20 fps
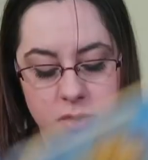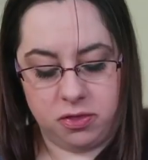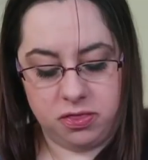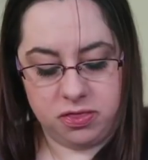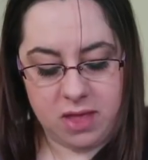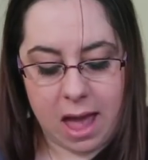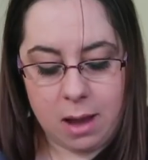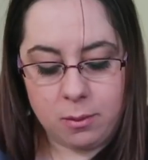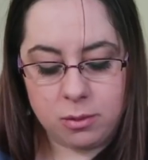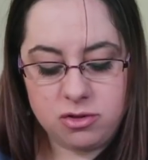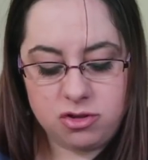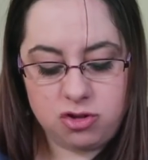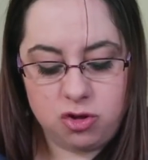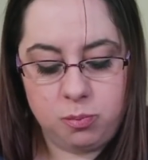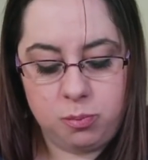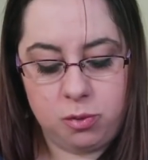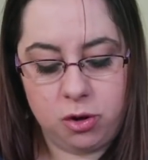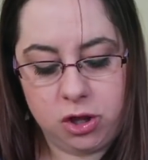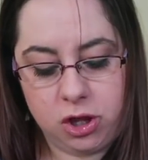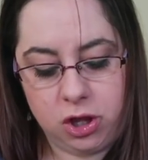thought that was
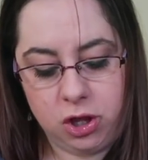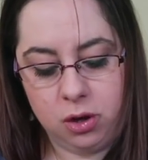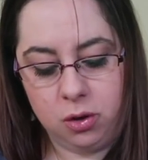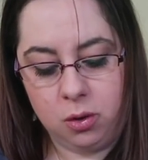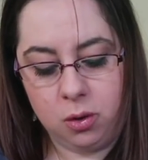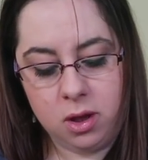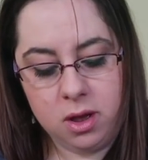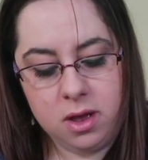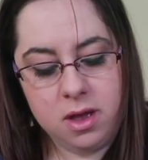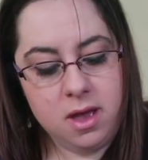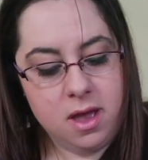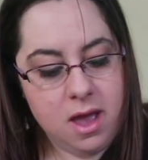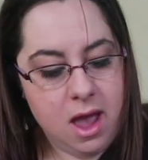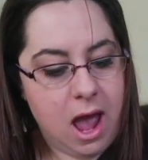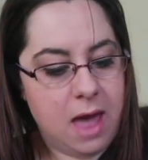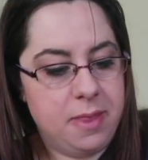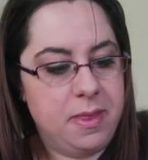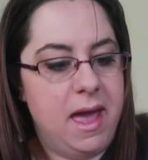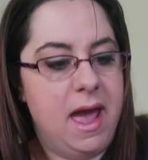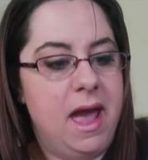super cute.
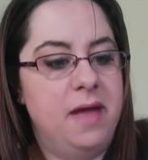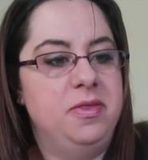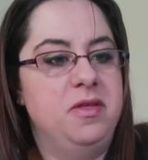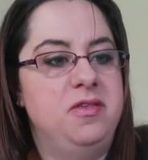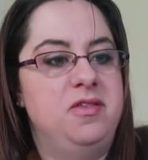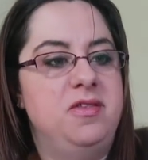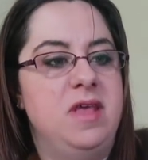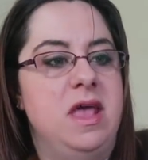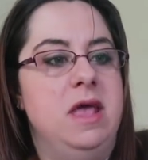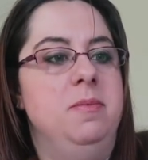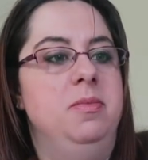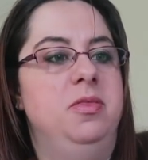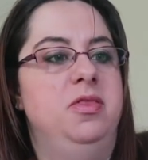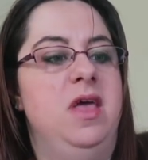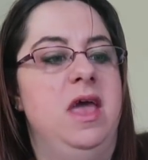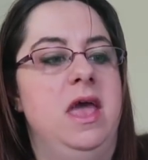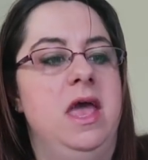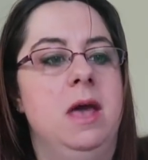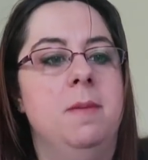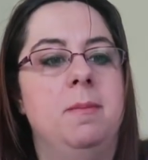And they had the same
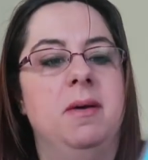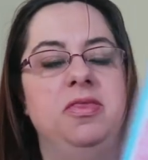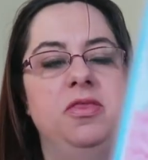thing,